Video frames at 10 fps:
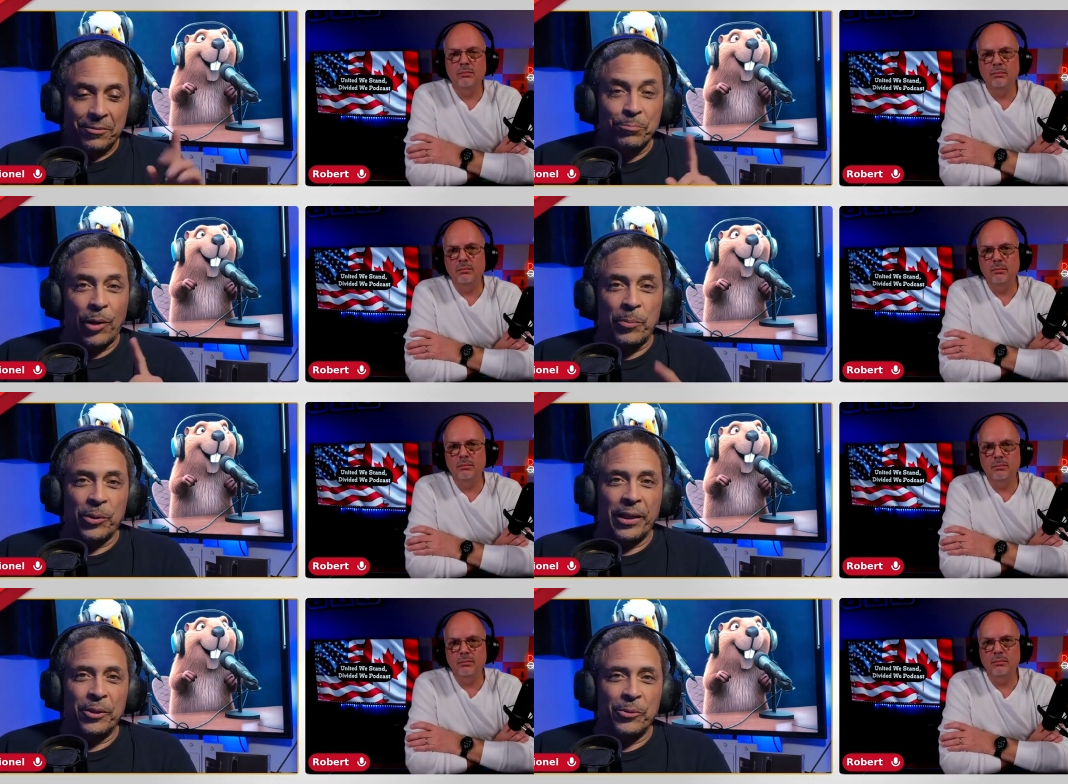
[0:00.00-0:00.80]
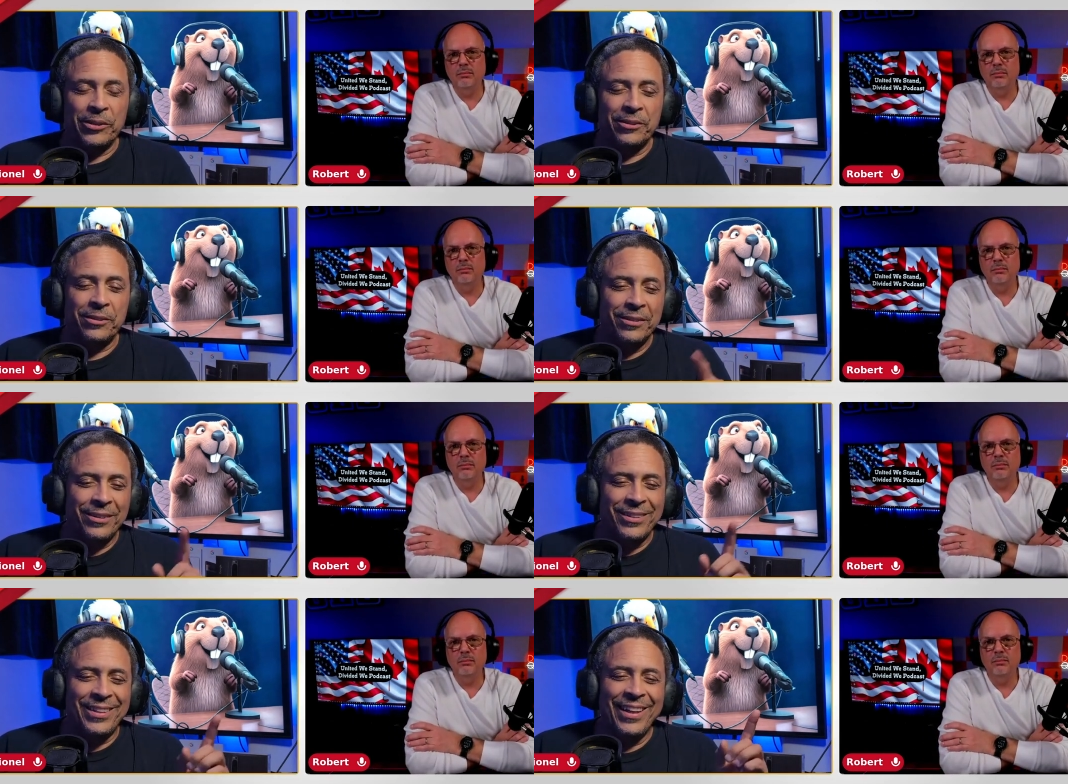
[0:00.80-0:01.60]
Speaker 1: proper linguists,
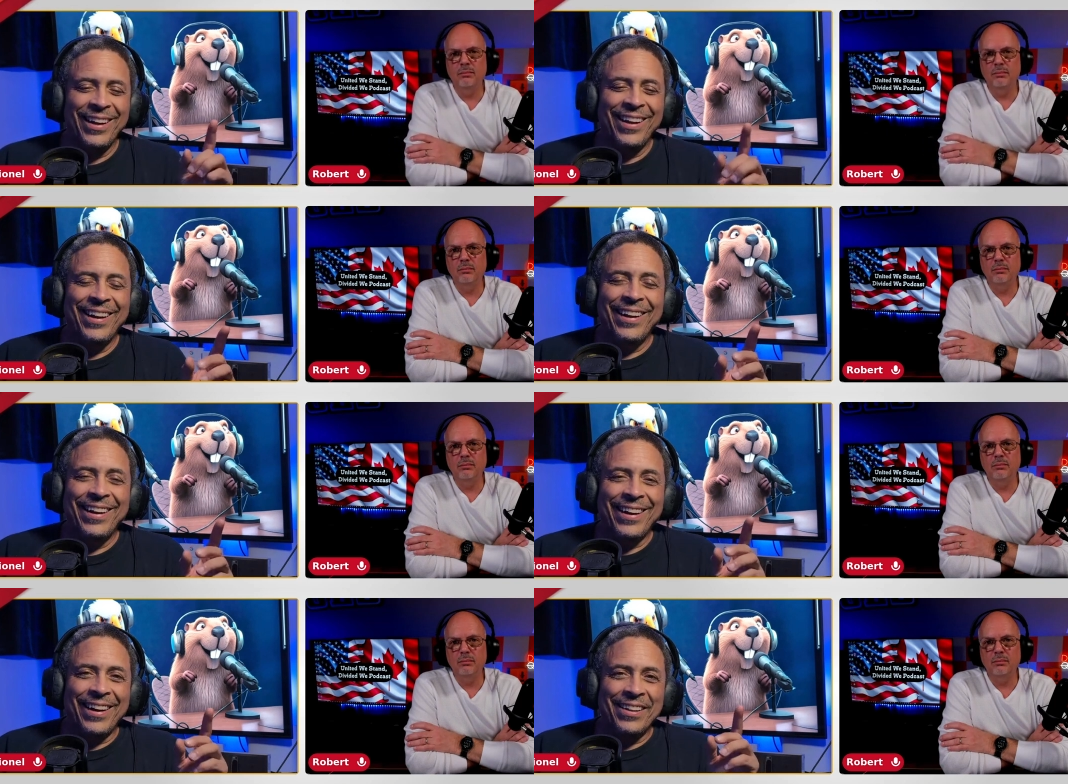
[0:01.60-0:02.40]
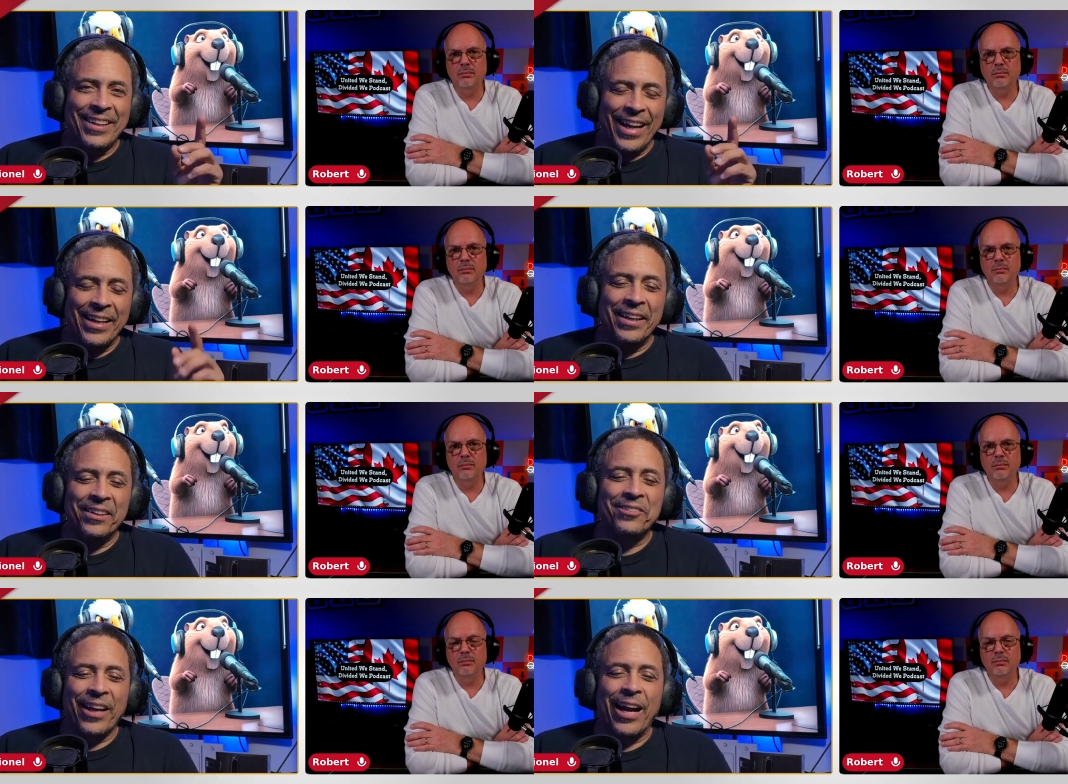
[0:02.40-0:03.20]
that
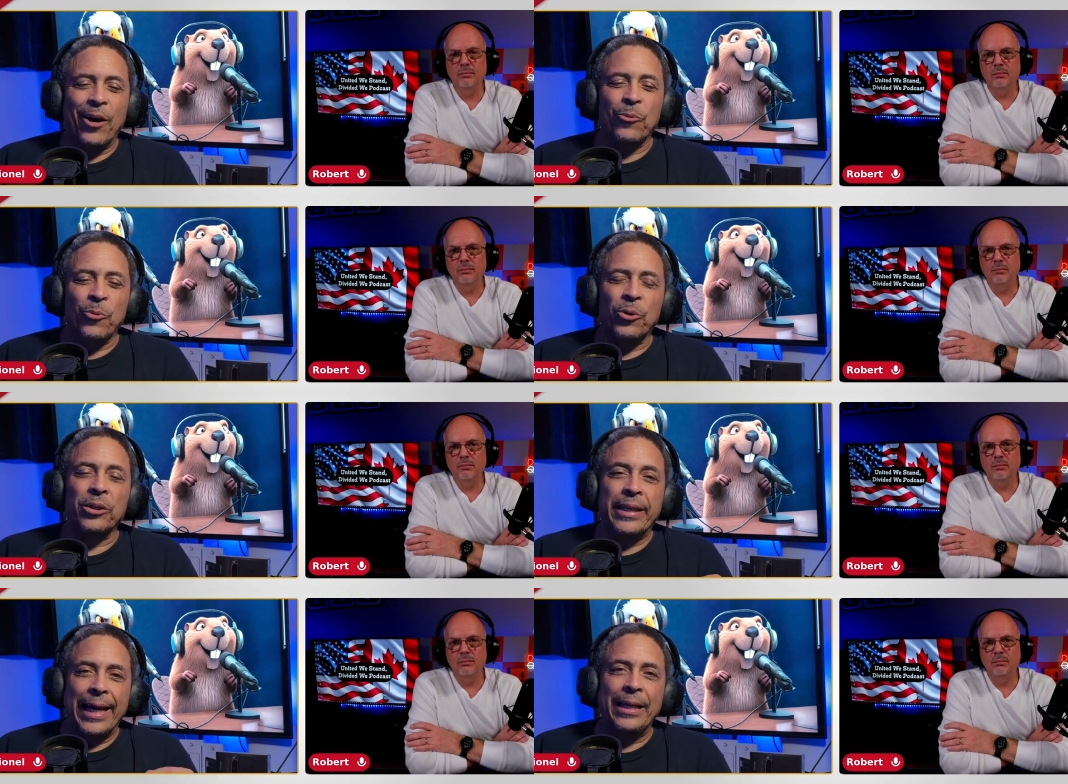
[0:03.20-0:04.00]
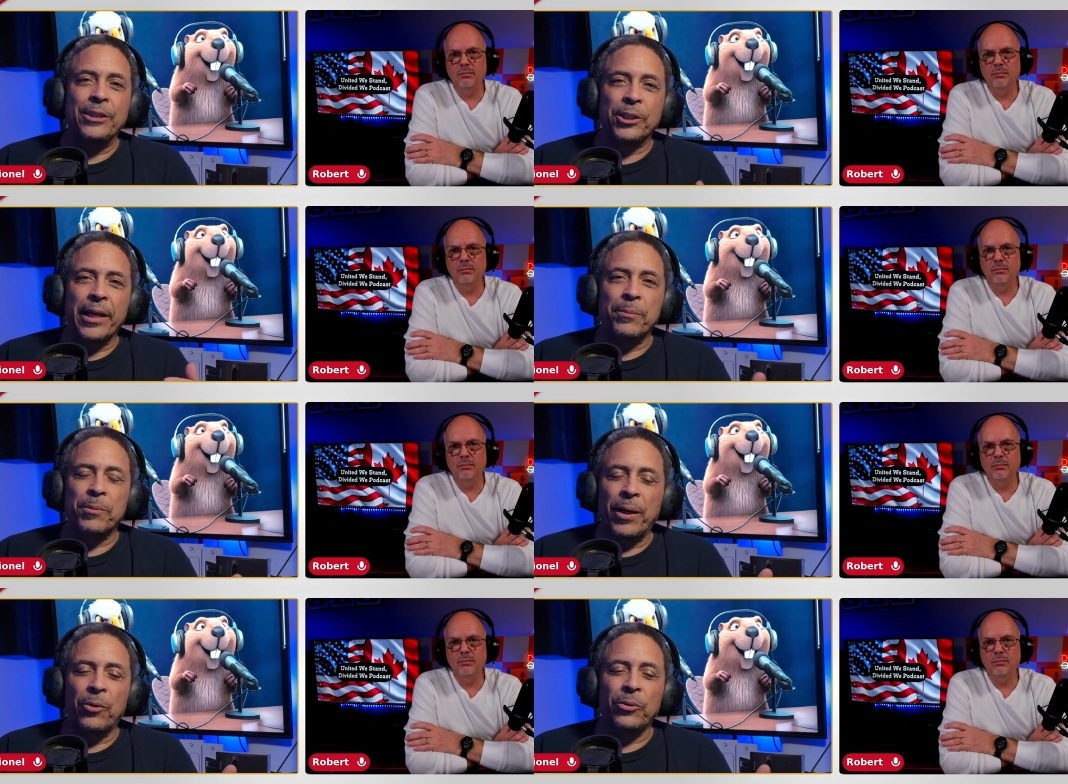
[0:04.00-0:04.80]
is how the word Cajun came
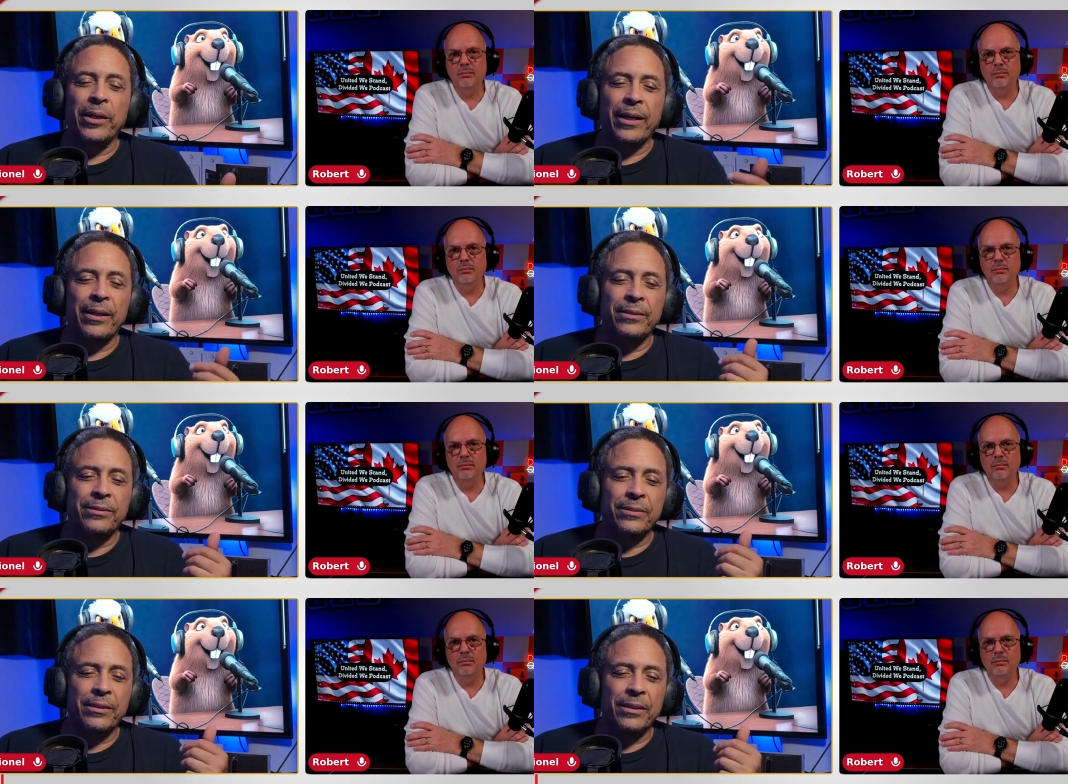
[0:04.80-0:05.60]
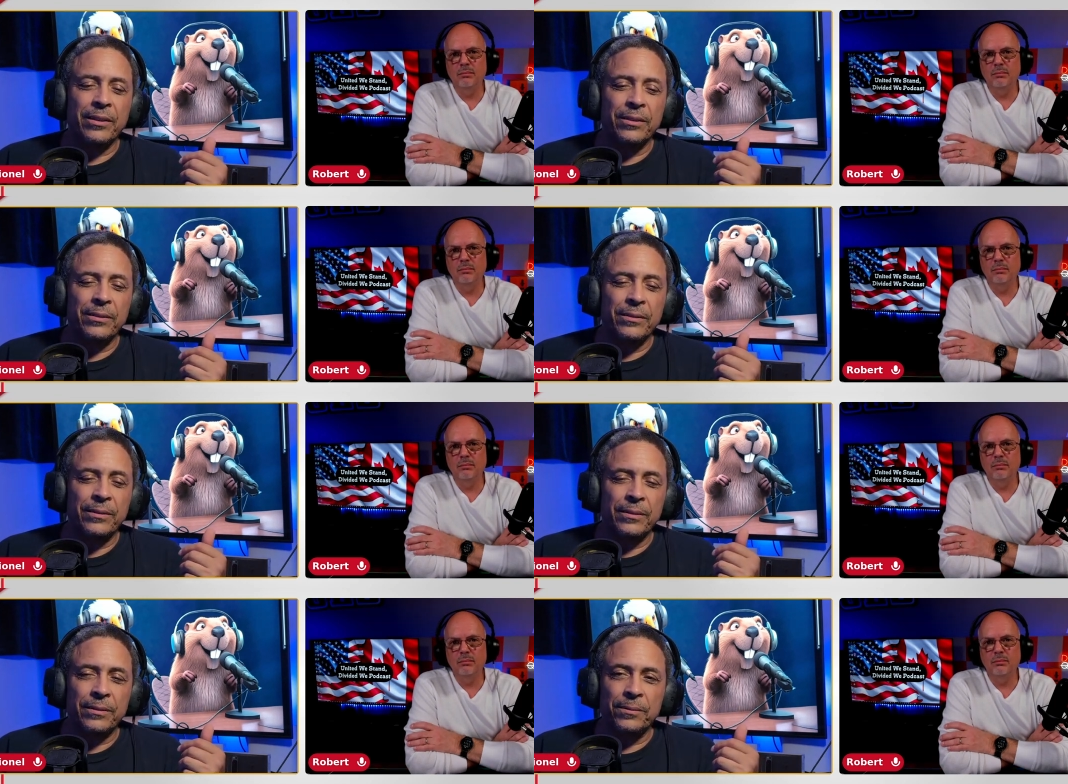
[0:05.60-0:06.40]
about, as
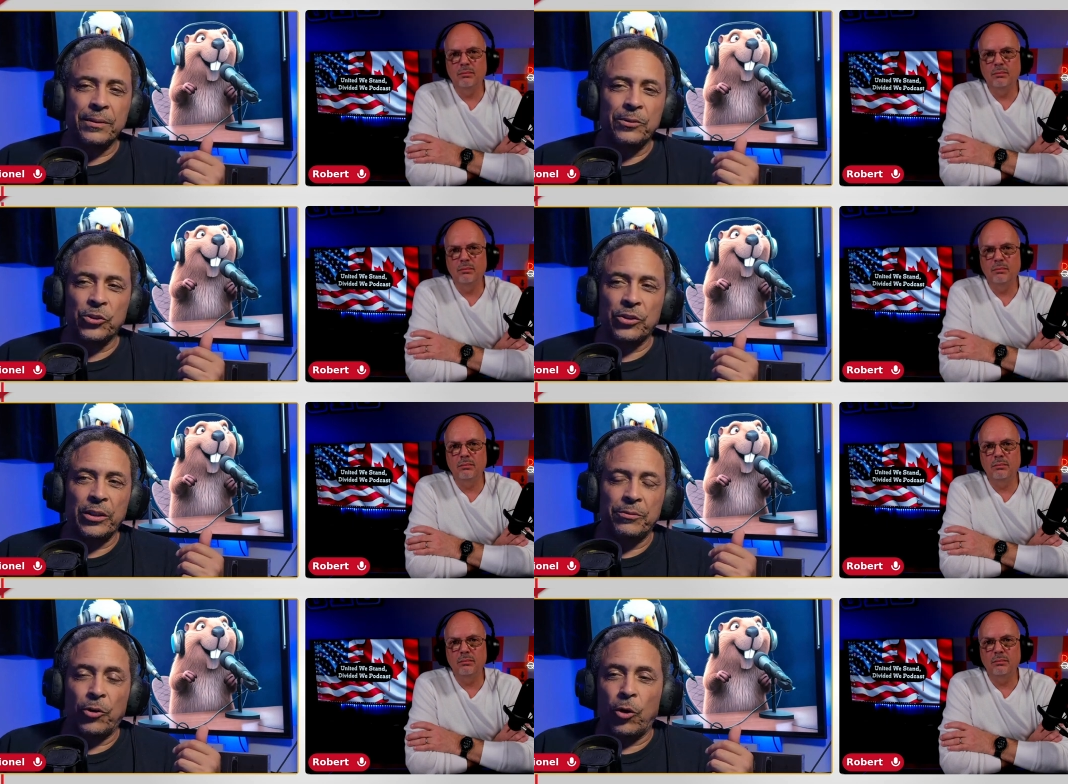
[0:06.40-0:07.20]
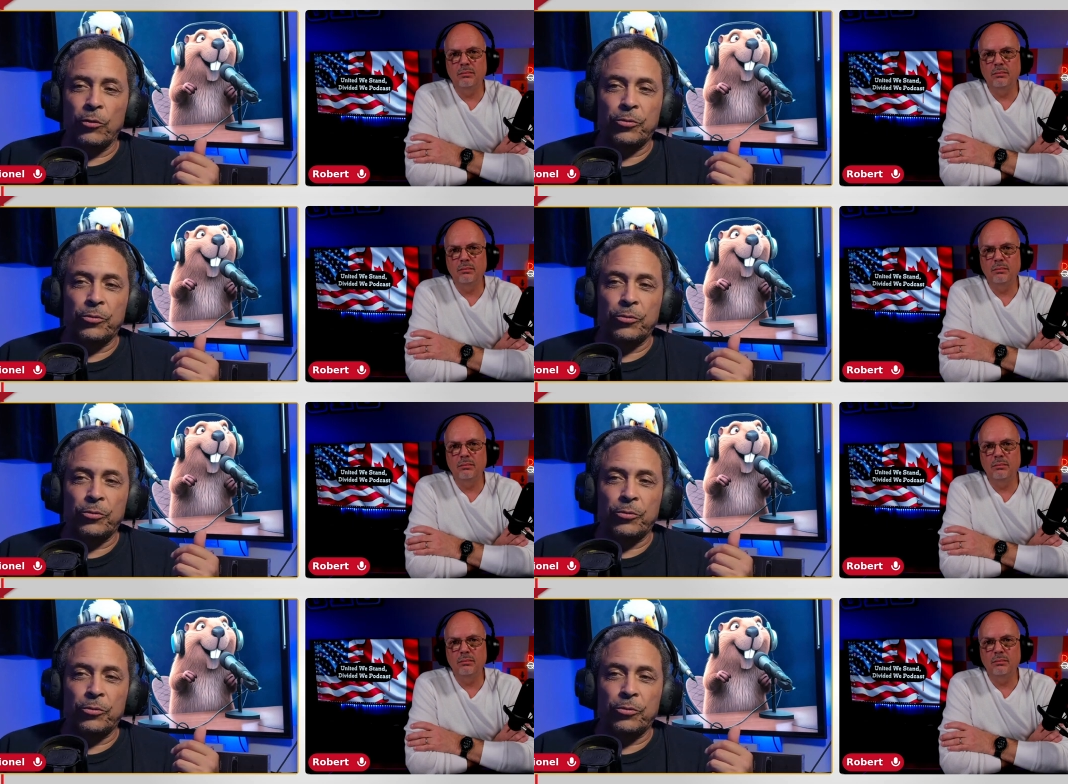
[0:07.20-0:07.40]
it just evolved